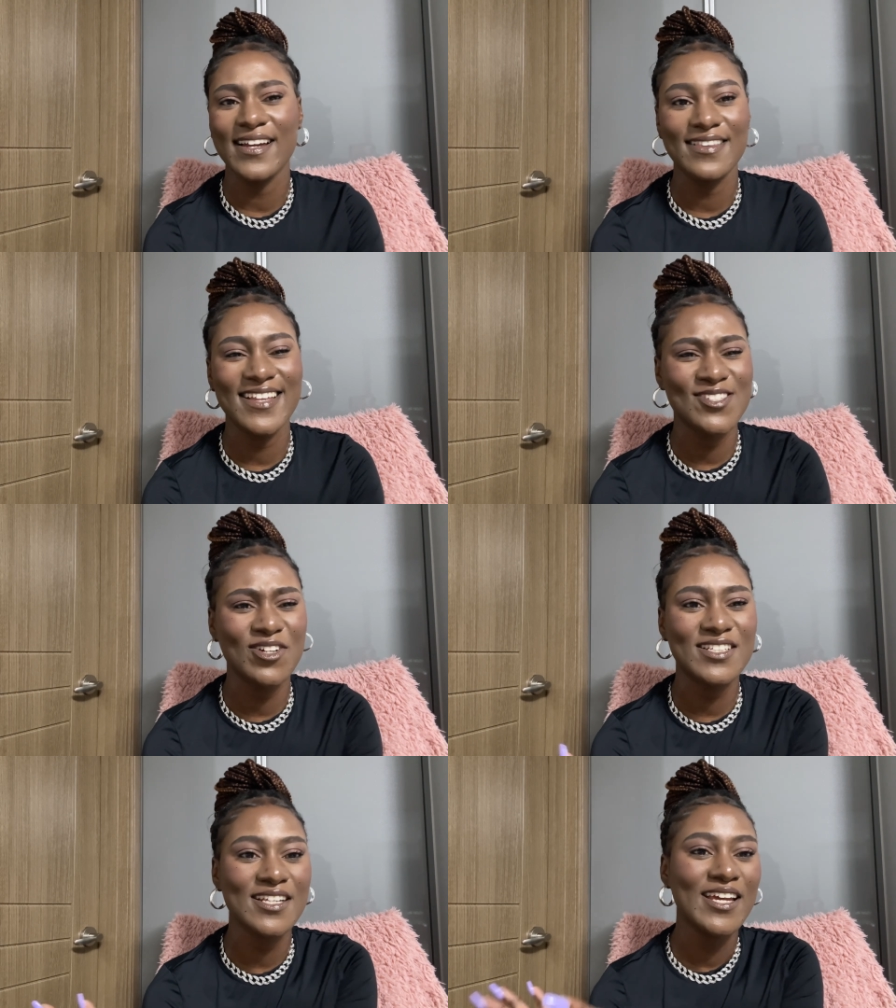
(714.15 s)
There's
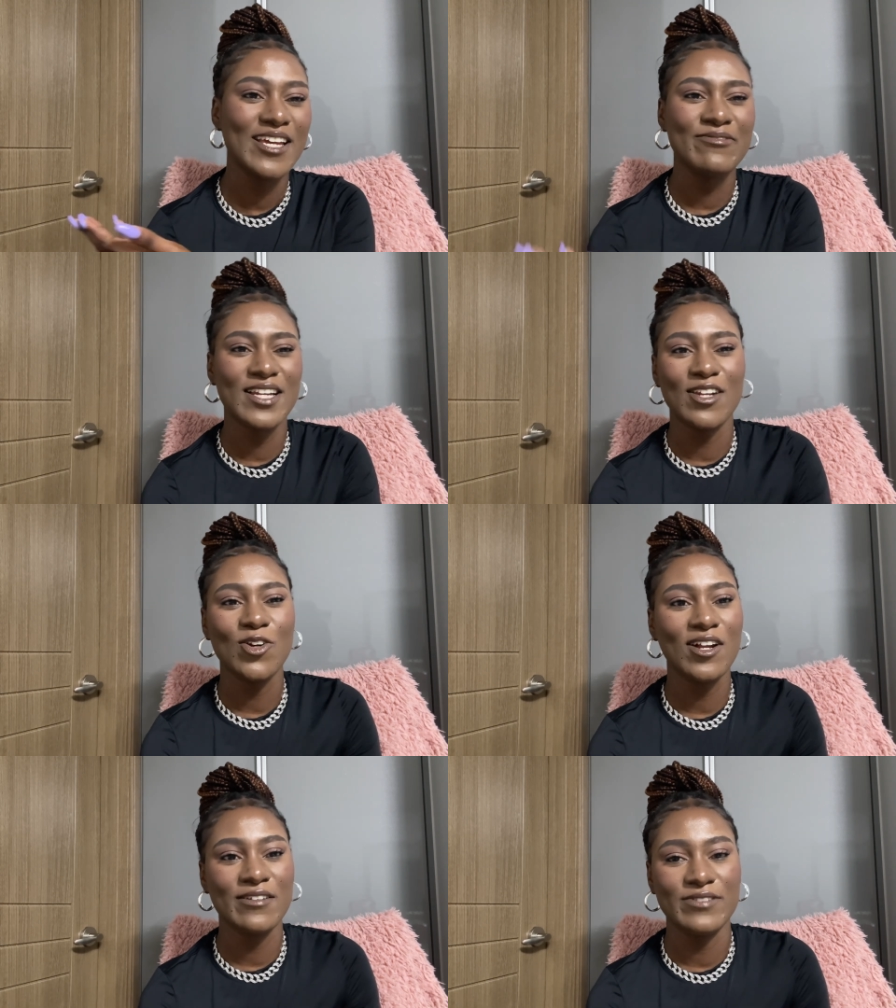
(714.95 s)
not even an
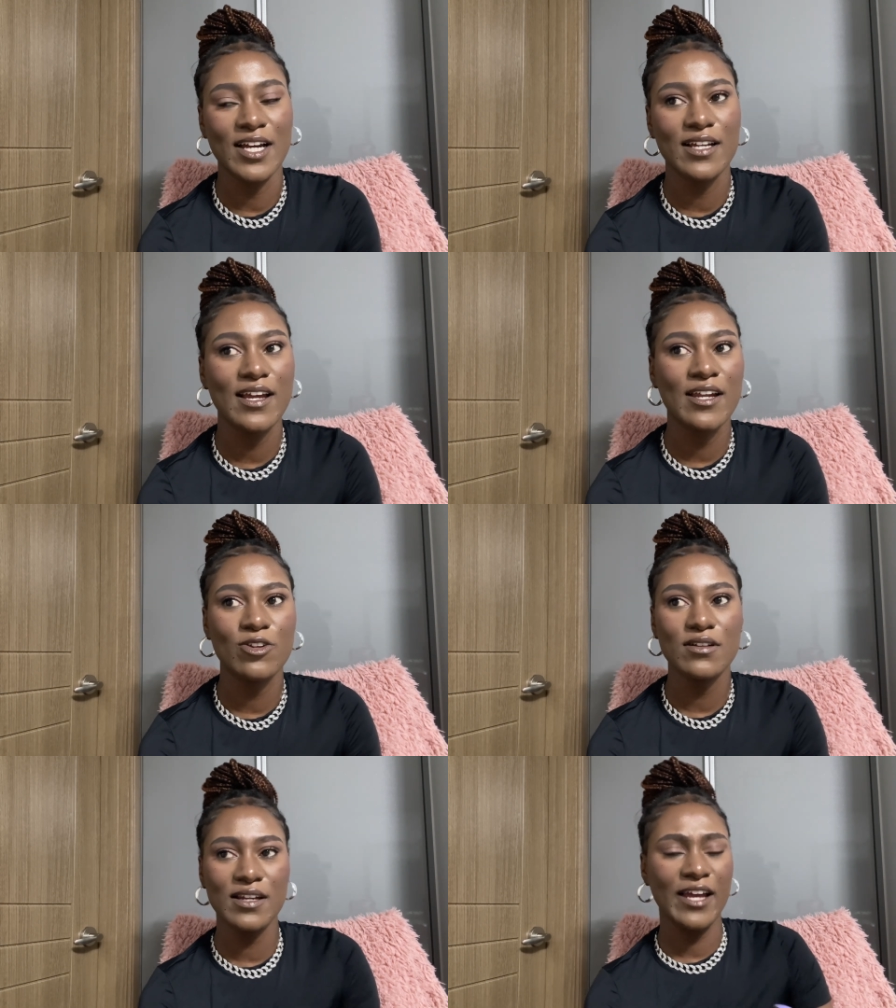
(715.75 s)
Olive Young, and
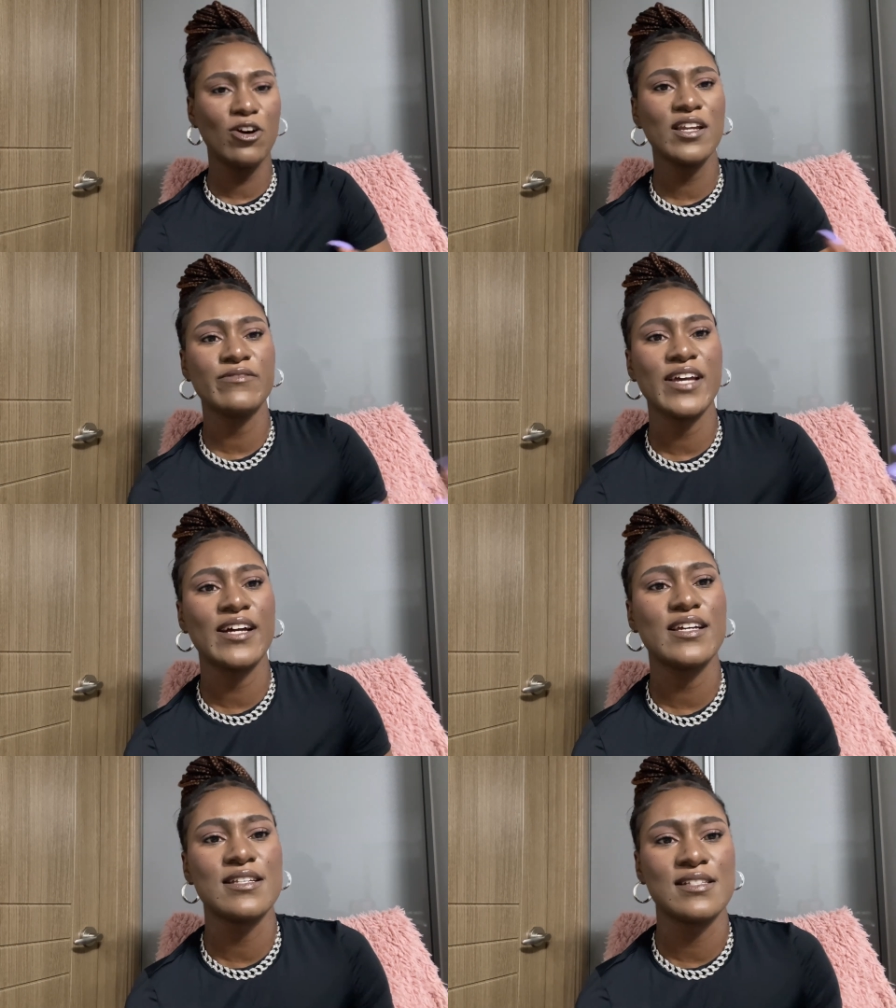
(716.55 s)
like Olive
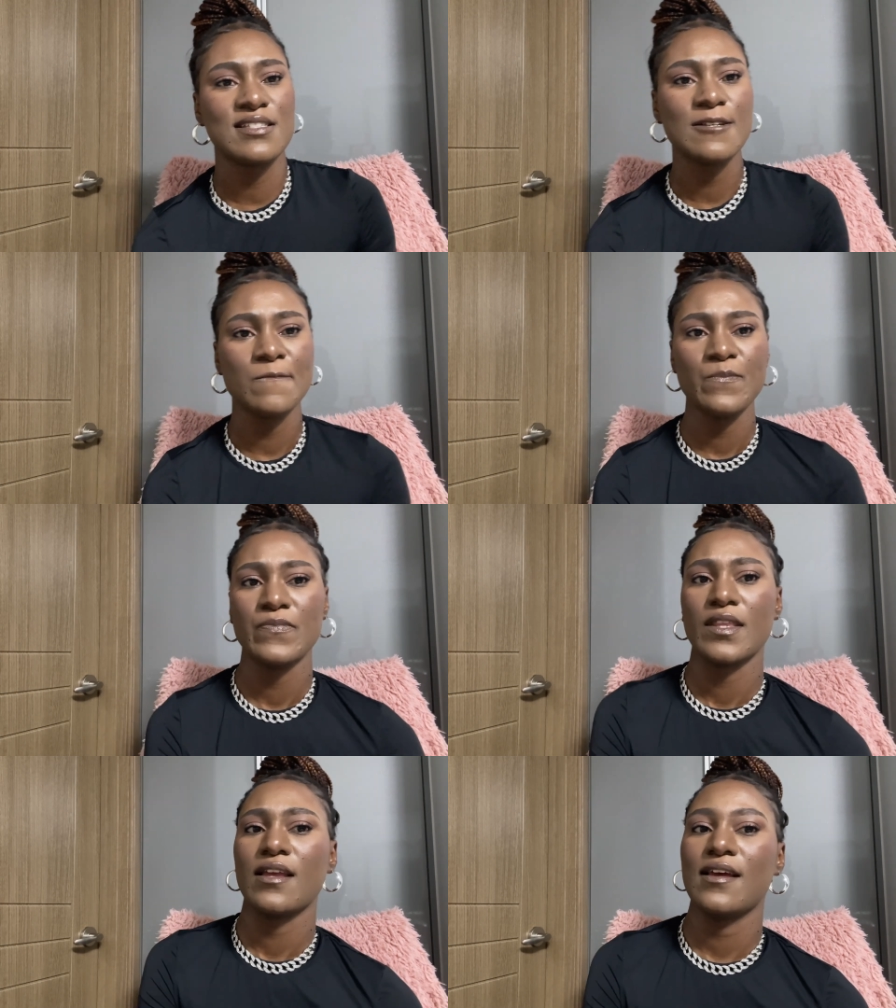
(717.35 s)
Young is
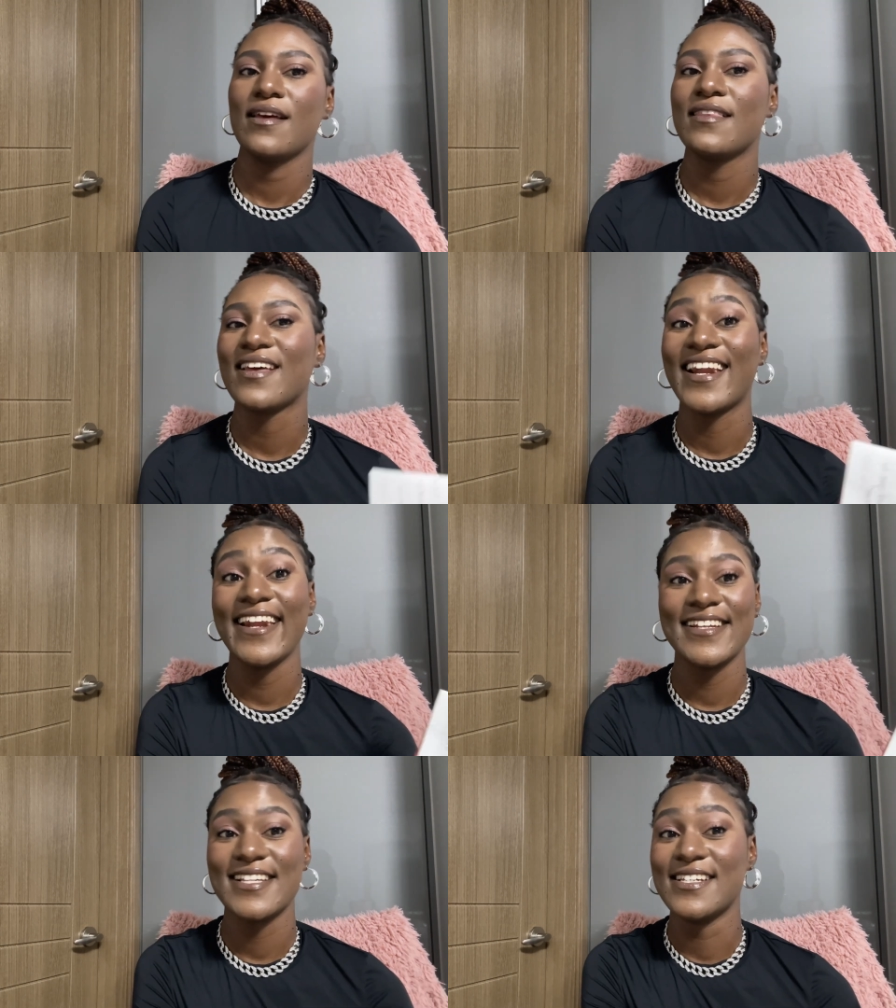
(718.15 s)
the
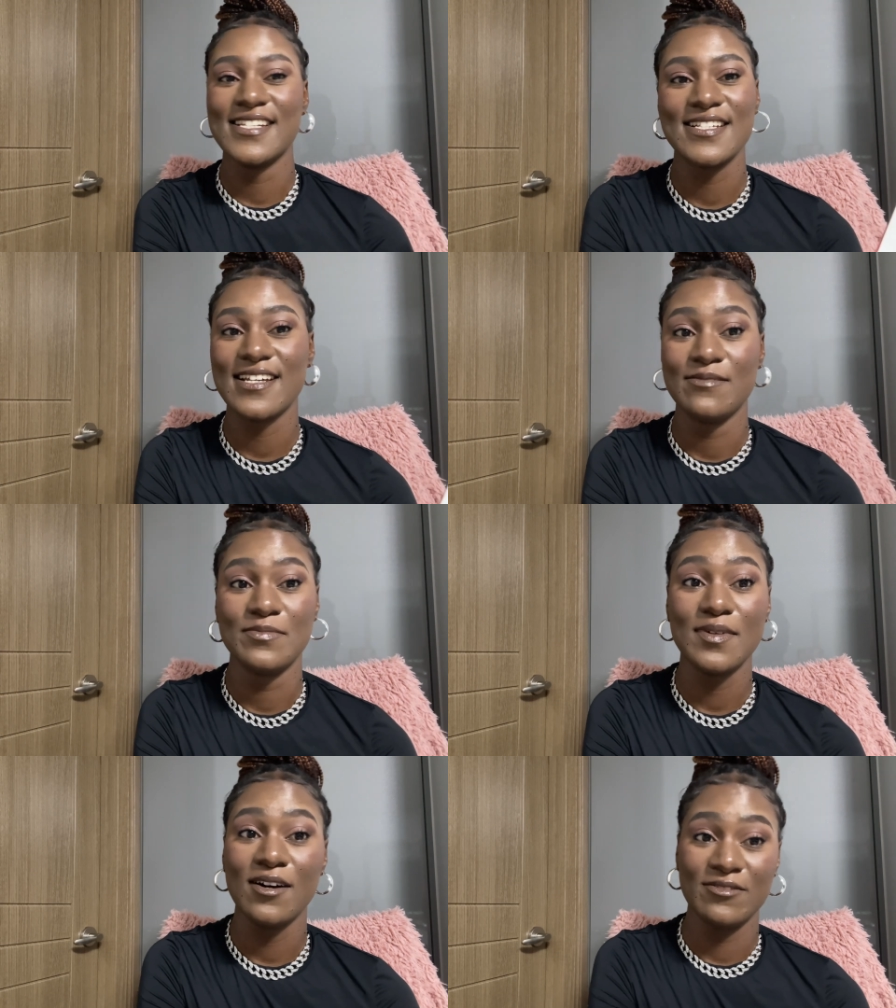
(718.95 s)
Clicks and
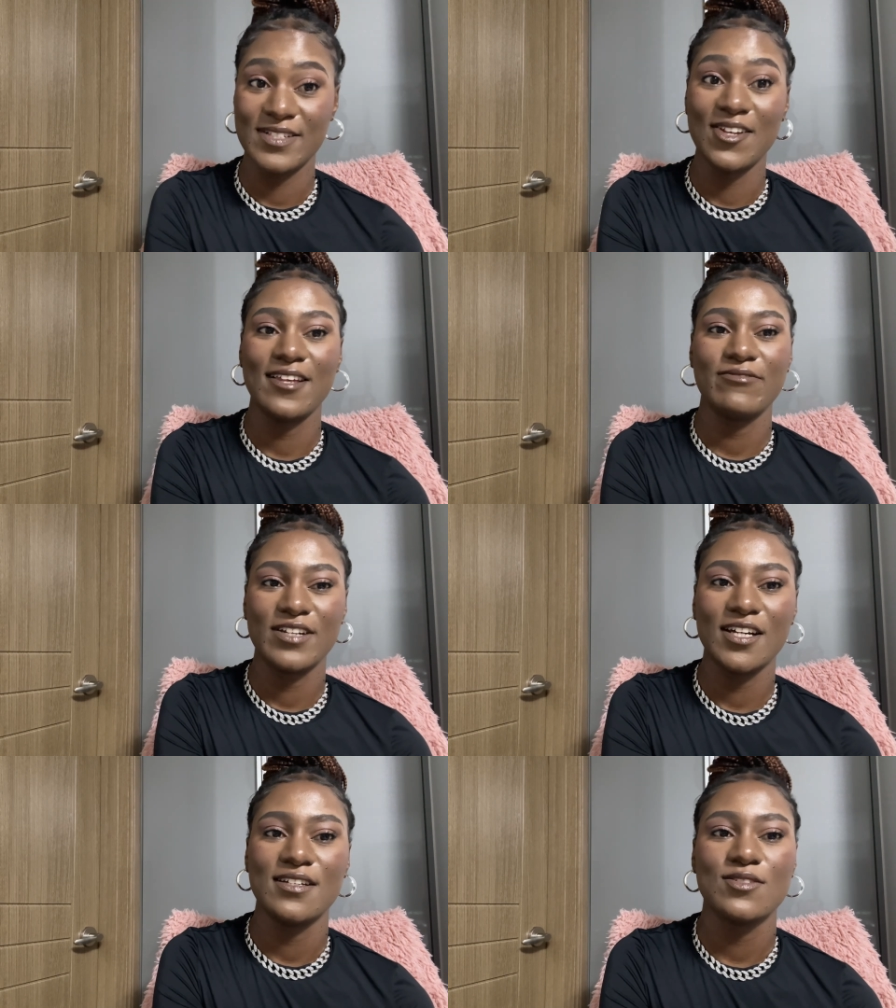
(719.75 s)
Discount of South
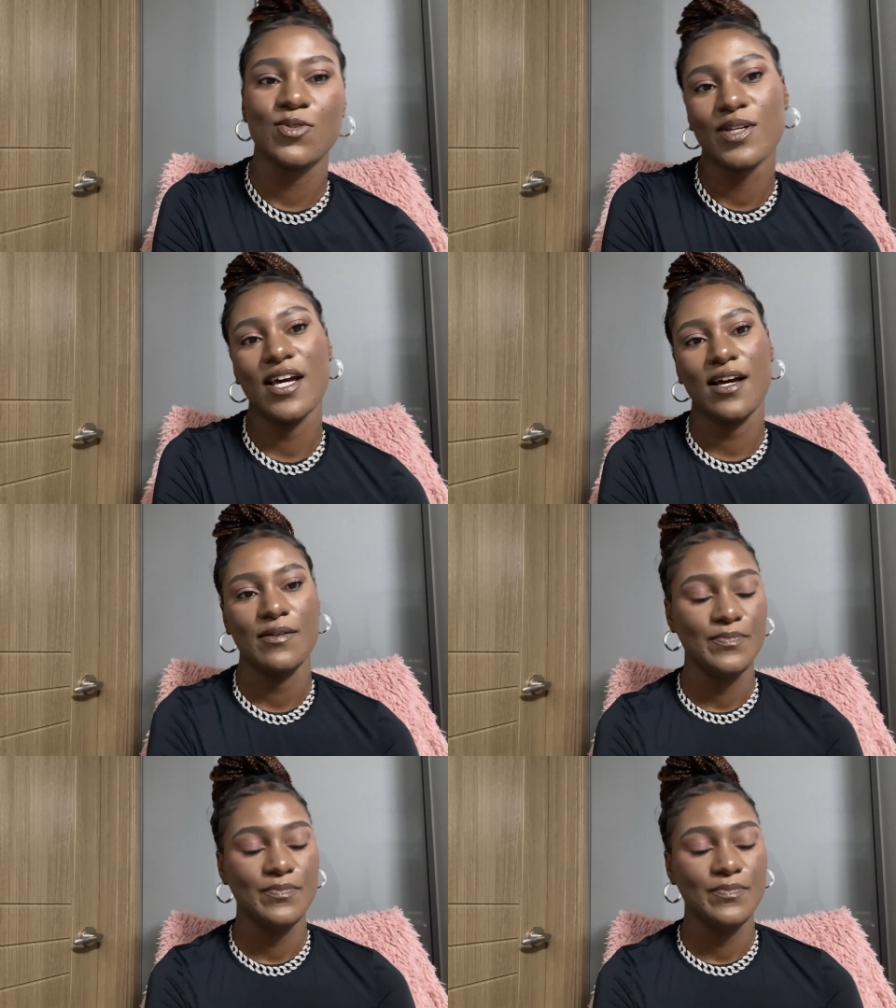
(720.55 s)
Africa. So yeah,